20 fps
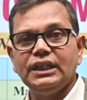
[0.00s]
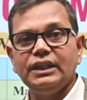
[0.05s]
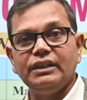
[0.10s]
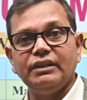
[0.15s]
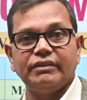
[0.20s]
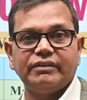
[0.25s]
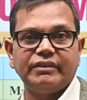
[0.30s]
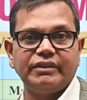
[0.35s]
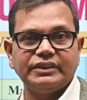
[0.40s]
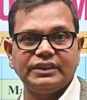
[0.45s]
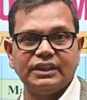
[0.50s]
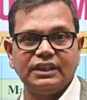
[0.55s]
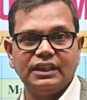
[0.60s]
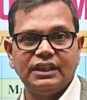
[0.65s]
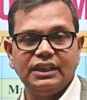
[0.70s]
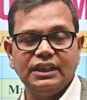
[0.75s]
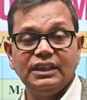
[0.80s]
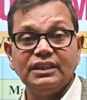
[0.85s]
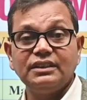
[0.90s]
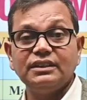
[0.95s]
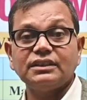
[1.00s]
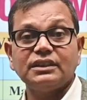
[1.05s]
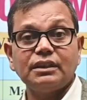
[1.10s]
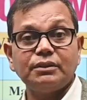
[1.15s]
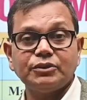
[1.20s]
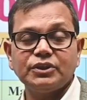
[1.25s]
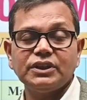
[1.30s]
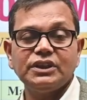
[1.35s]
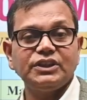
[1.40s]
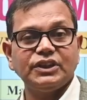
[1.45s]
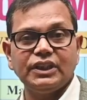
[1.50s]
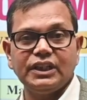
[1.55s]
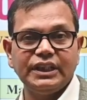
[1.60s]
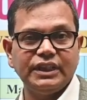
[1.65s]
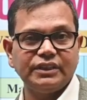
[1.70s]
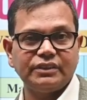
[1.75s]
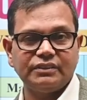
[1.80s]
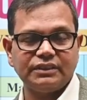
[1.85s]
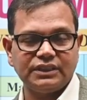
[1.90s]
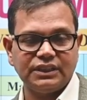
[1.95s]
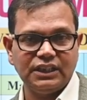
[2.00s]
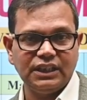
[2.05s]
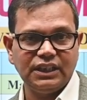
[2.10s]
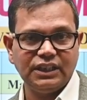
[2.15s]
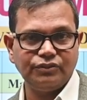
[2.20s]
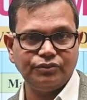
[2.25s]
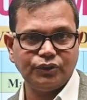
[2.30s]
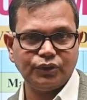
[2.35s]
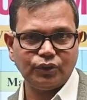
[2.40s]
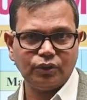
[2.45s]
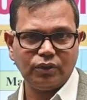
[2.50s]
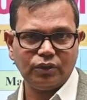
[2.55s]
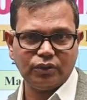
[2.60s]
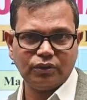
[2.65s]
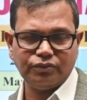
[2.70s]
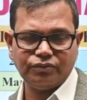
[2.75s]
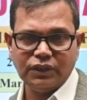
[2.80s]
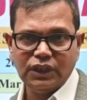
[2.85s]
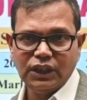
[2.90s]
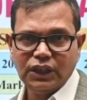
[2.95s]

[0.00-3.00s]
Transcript: increasing. It is substantially increasing. If we talk of